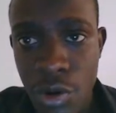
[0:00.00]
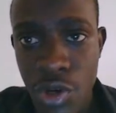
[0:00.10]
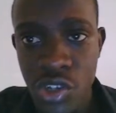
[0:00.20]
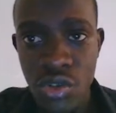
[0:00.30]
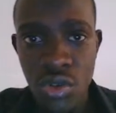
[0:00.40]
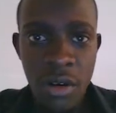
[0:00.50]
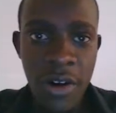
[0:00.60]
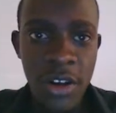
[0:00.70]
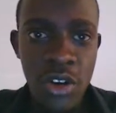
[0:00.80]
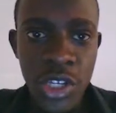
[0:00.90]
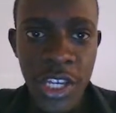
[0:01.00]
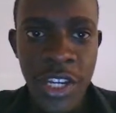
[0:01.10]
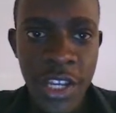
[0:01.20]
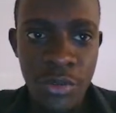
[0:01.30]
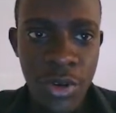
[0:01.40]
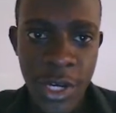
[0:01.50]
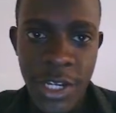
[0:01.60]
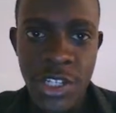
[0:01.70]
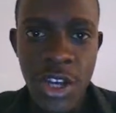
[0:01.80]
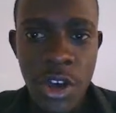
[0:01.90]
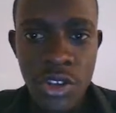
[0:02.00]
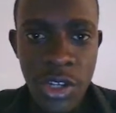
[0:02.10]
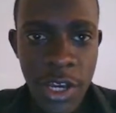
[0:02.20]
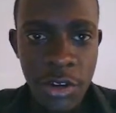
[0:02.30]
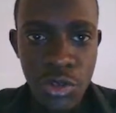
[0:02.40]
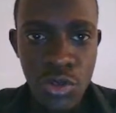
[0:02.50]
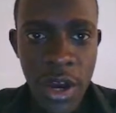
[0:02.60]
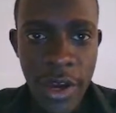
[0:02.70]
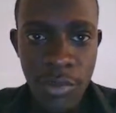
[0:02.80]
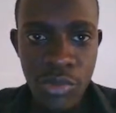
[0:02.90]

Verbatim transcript: request to our login endpoint. So now go to our